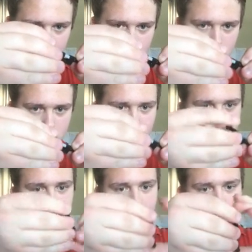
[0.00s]
onto
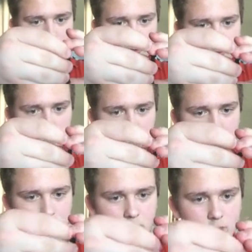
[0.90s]
here.
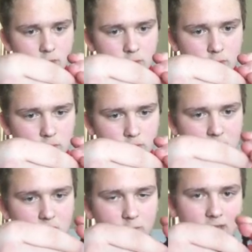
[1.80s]
So now
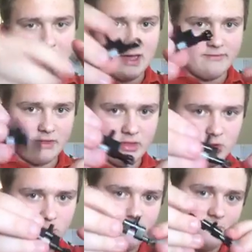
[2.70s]
we have this little
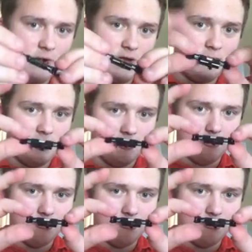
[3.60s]
frame here,